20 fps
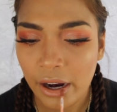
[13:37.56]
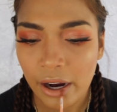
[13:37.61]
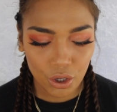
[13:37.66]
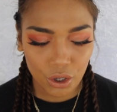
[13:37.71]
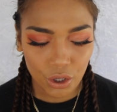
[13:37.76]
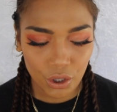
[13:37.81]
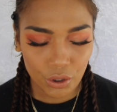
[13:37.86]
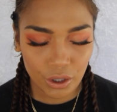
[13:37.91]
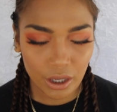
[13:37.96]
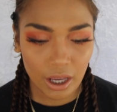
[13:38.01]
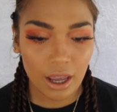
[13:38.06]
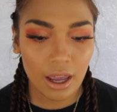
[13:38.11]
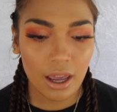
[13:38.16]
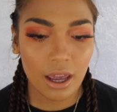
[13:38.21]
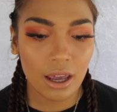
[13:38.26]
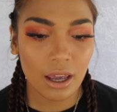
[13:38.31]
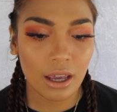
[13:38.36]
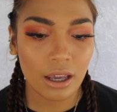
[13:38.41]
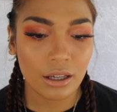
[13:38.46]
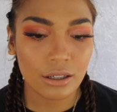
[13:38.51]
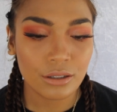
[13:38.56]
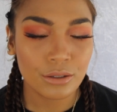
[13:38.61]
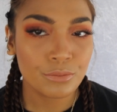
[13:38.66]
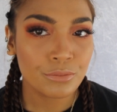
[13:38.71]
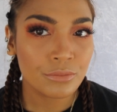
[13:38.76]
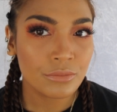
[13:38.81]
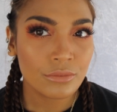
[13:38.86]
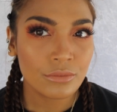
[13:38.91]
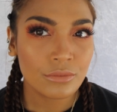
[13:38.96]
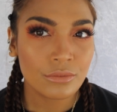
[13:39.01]
Okay.
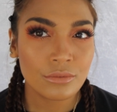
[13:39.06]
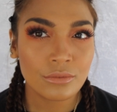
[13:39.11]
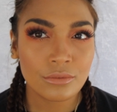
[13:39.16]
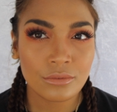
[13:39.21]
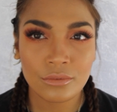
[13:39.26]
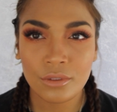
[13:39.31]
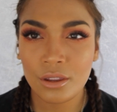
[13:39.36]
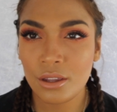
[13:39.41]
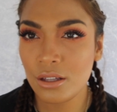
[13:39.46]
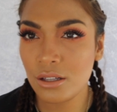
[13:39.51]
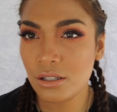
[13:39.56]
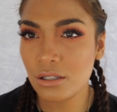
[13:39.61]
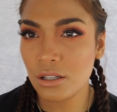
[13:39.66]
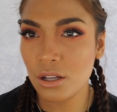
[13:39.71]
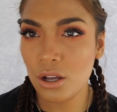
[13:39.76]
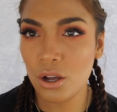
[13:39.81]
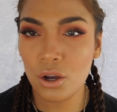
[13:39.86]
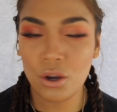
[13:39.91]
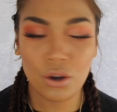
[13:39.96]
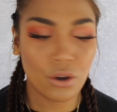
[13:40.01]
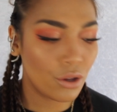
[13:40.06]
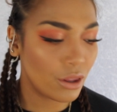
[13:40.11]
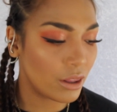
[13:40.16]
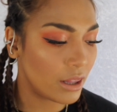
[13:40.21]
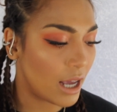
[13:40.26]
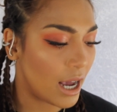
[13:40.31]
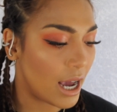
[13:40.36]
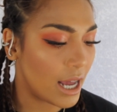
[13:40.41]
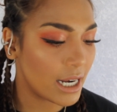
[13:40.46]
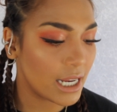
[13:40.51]
So
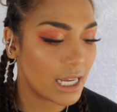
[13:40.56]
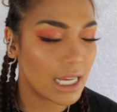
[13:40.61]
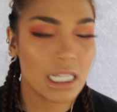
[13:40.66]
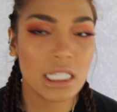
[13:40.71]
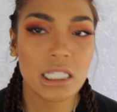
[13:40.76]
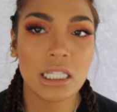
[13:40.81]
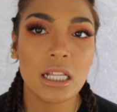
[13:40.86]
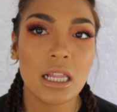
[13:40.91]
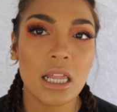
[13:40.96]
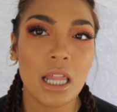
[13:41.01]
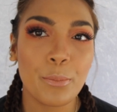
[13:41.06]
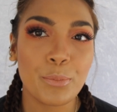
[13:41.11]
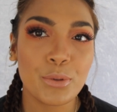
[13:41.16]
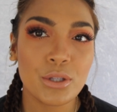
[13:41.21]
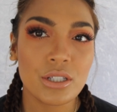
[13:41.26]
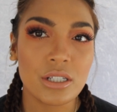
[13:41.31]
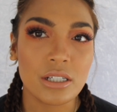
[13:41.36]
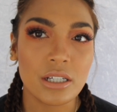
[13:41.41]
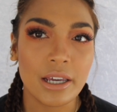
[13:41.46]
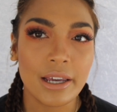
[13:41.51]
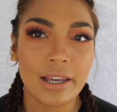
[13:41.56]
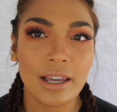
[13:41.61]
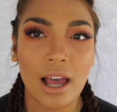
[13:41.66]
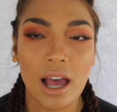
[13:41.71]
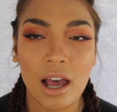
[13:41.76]
that is the lipstick.